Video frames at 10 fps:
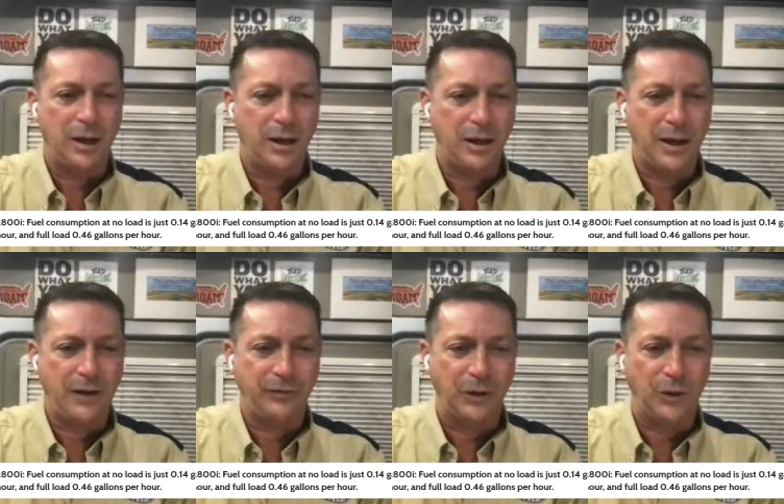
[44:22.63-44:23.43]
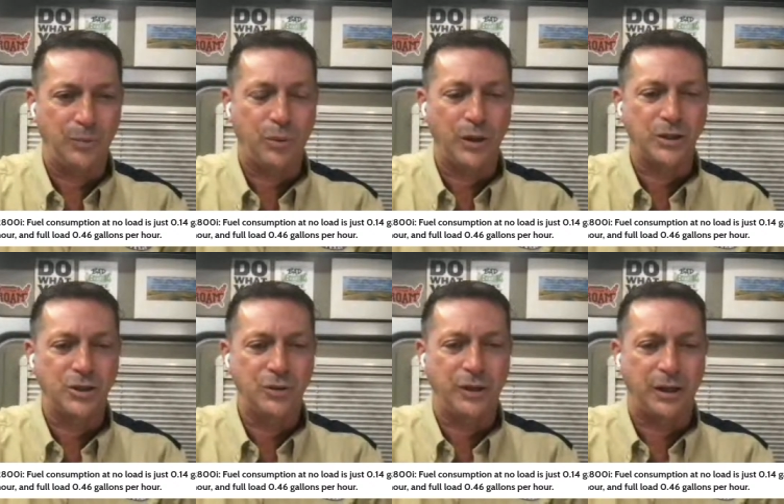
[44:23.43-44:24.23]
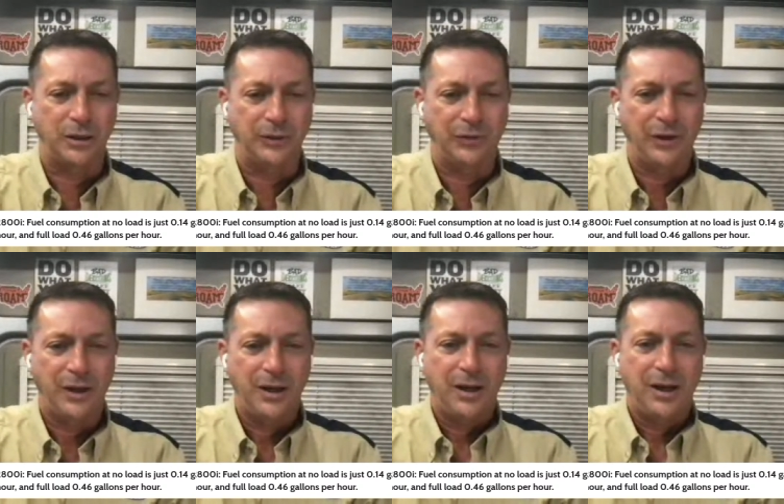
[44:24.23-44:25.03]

uh, half load at zero point two gallons,